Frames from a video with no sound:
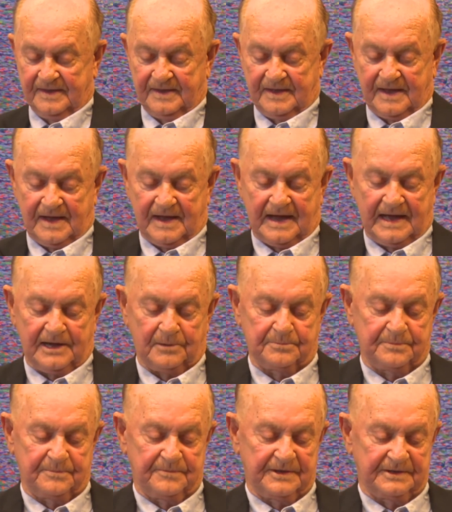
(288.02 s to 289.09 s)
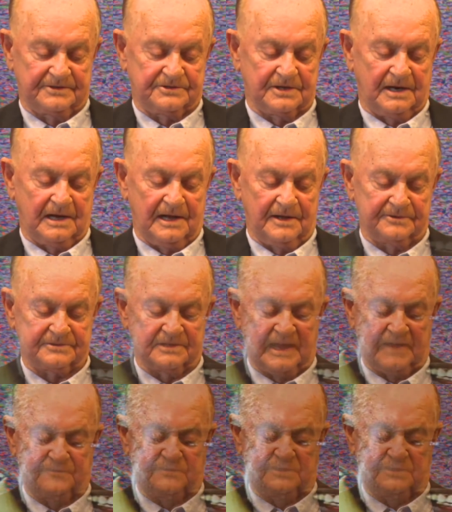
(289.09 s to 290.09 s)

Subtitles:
I hope that Charles left his